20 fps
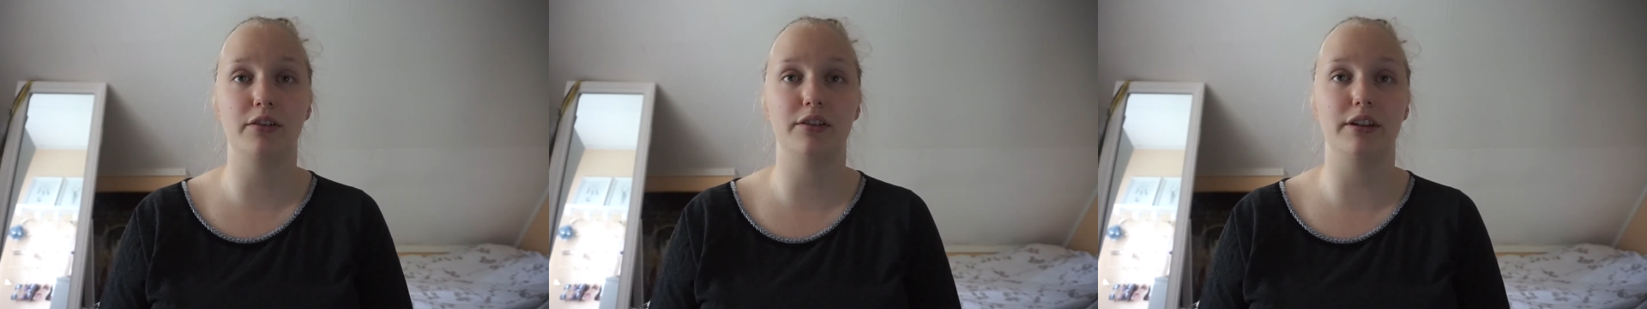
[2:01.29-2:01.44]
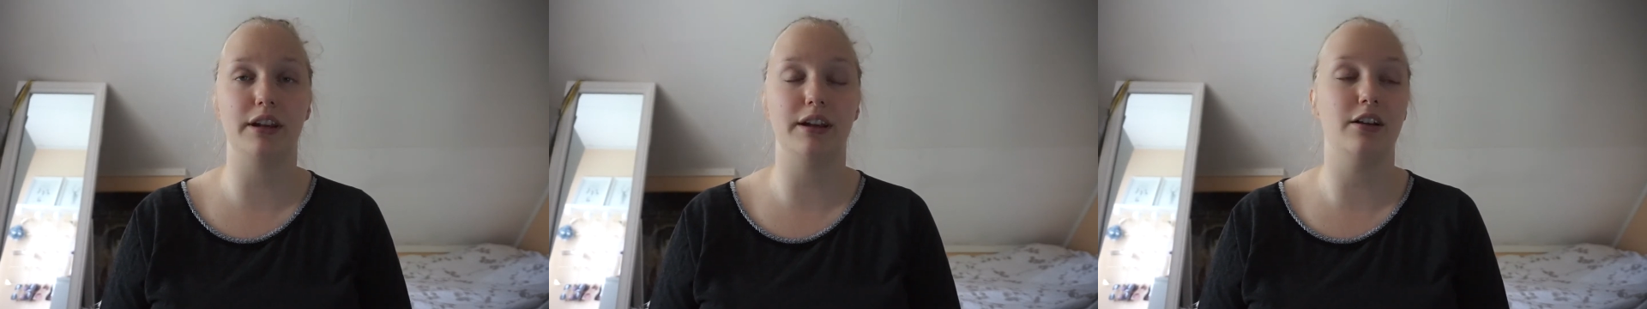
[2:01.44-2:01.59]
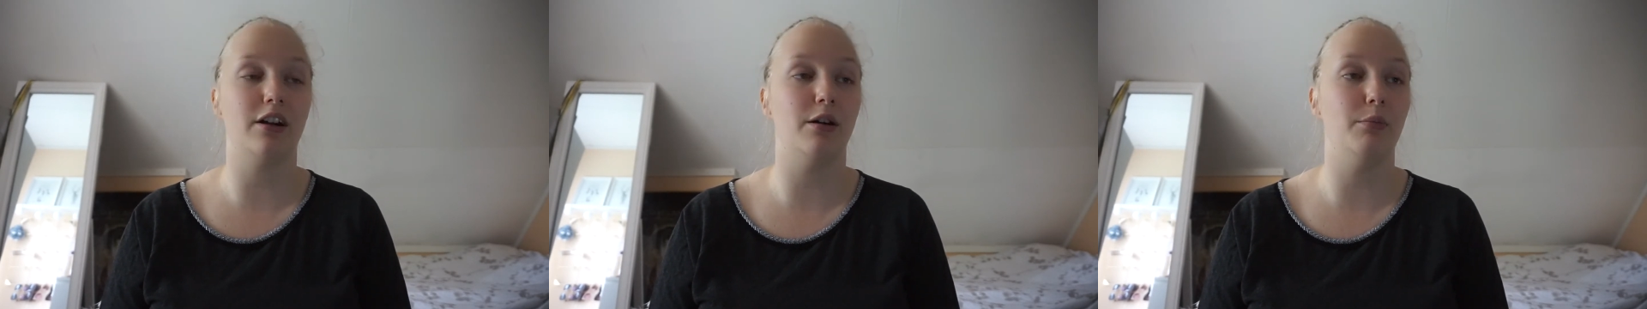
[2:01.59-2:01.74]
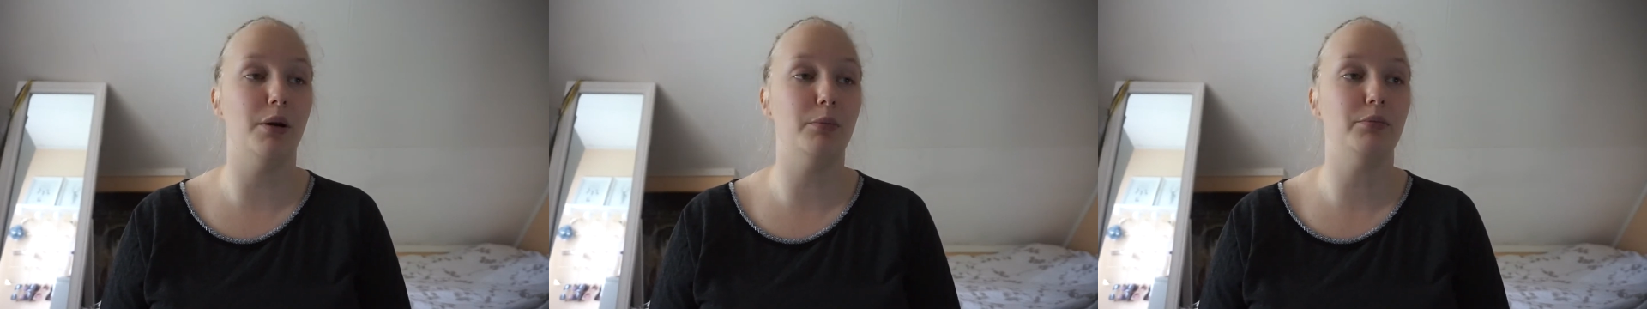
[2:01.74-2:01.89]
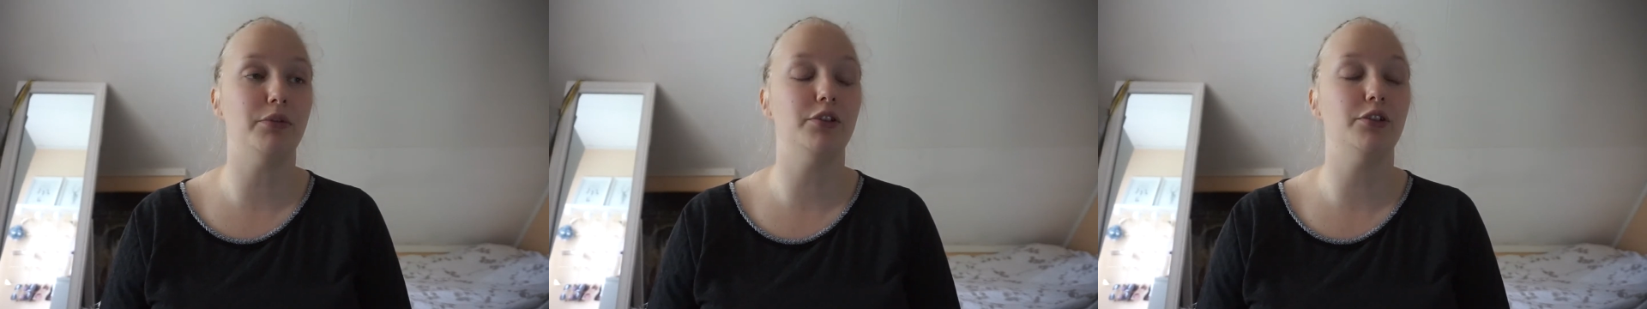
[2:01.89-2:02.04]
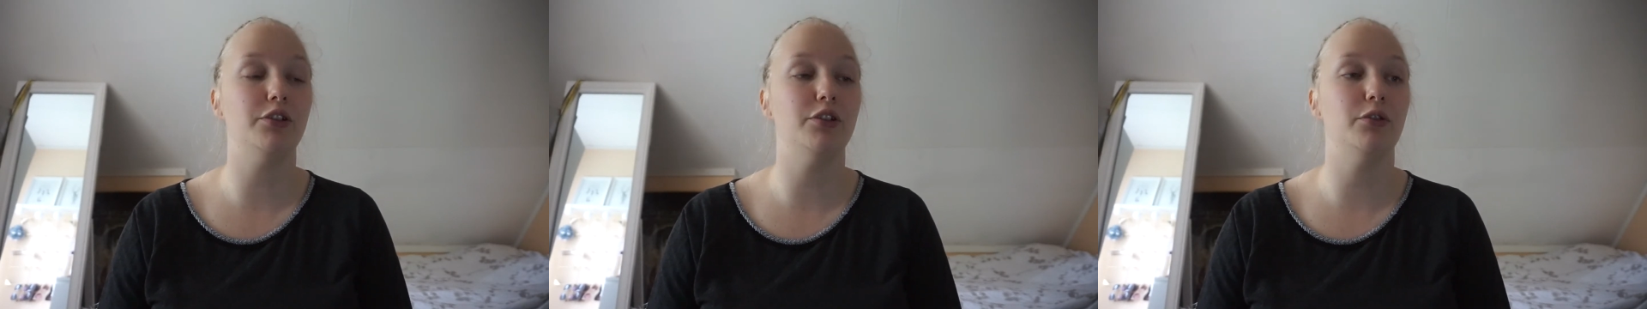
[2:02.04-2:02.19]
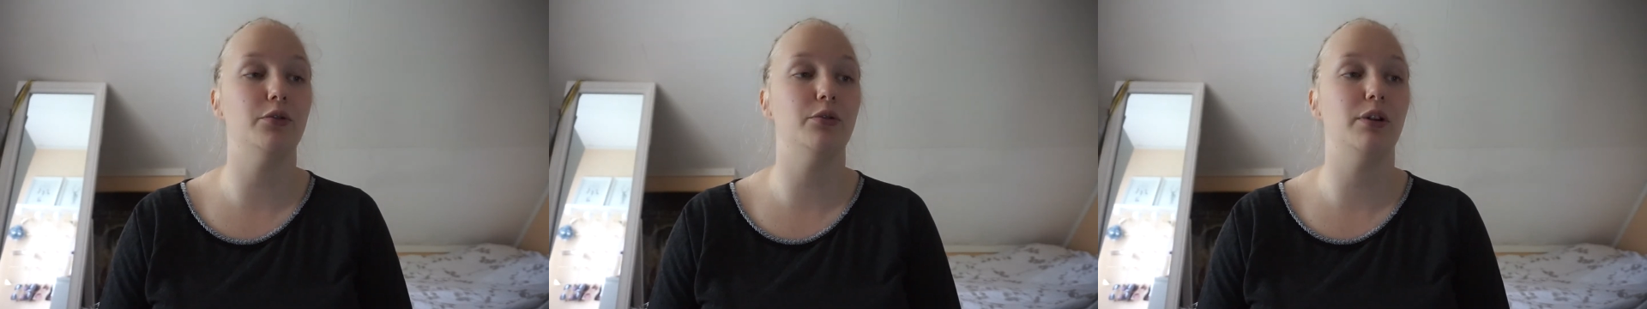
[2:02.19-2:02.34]
They come up to
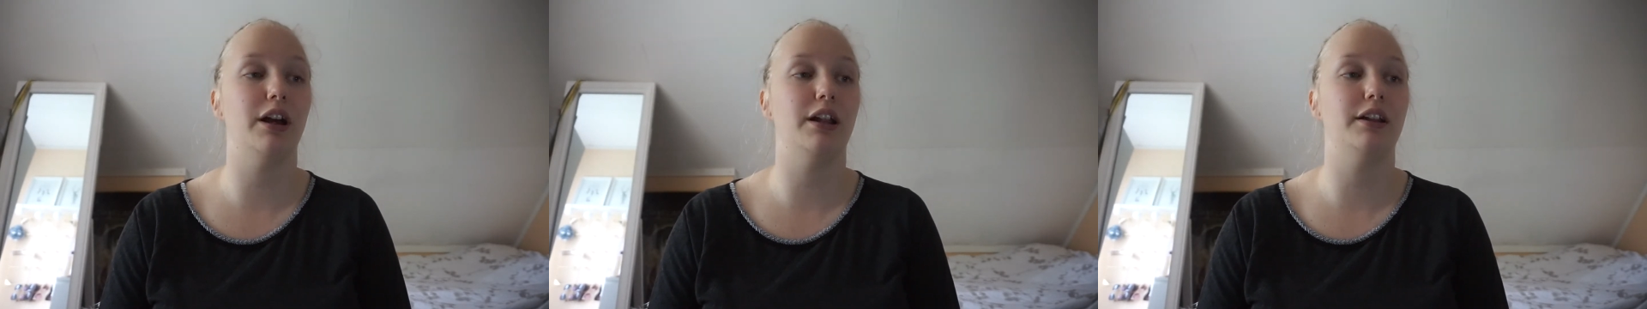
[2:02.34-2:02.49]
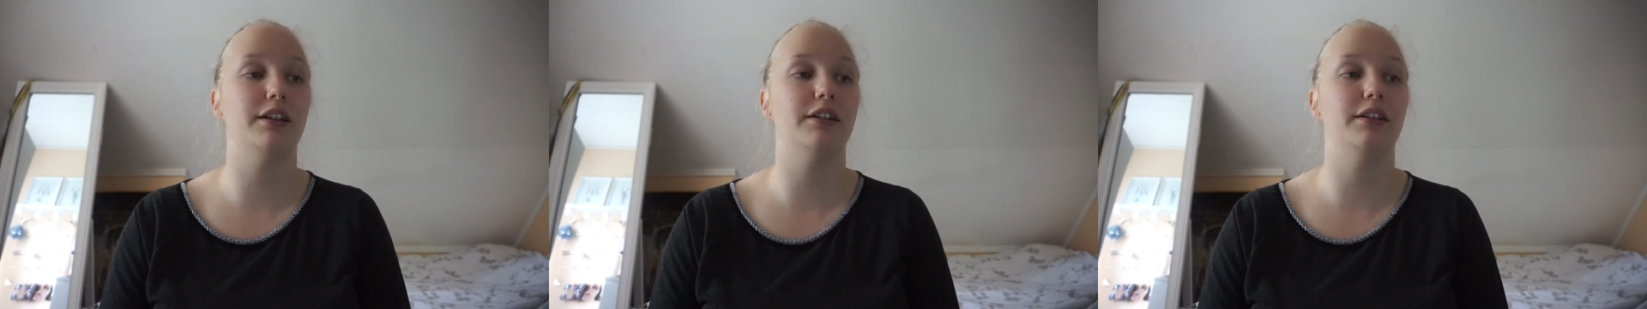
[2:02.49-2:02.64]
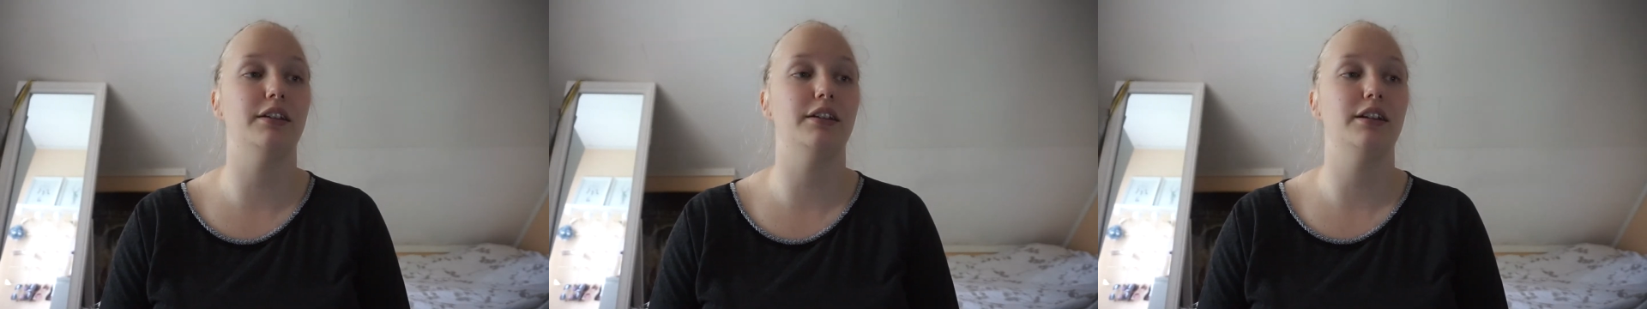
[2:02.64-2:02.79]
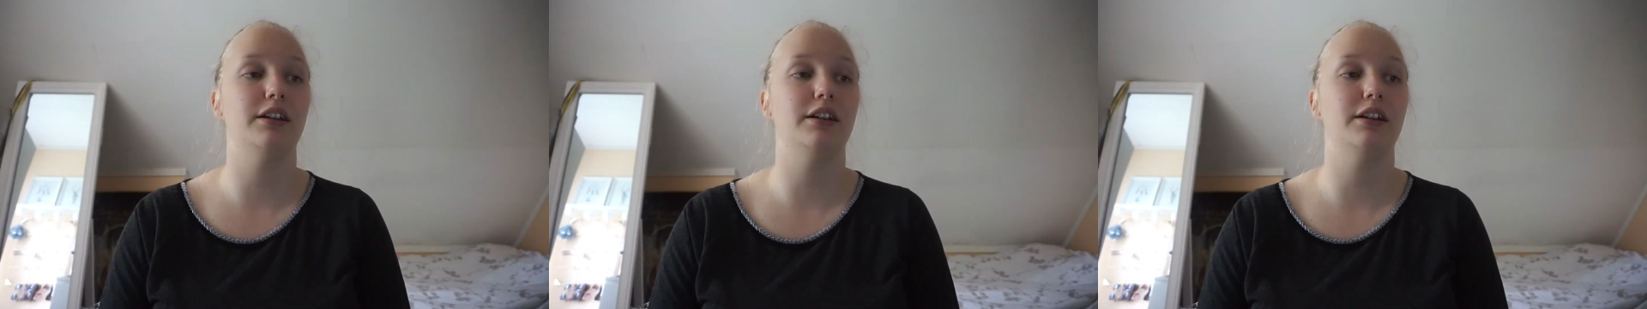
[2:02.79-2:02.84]
you and